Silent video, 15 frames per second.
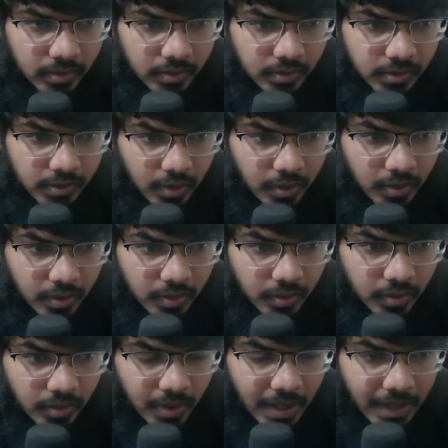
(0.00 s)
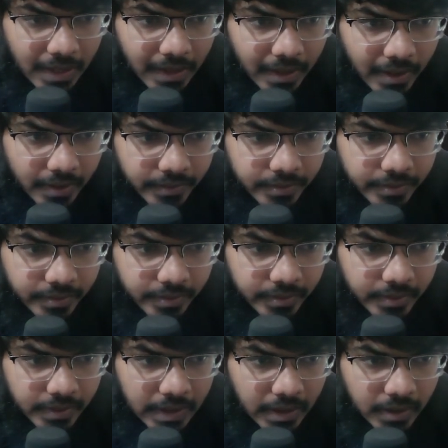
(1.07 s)
so I have
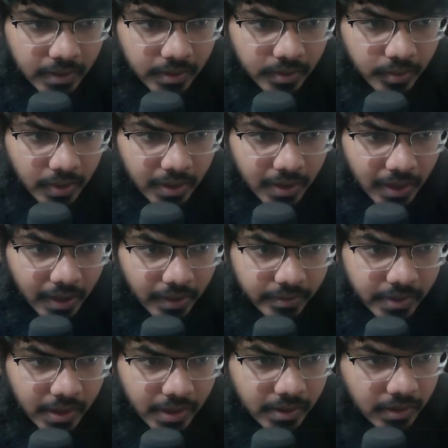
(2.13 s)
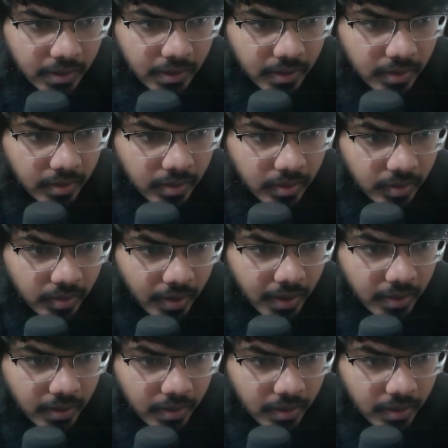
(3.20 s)
done what I have done, right?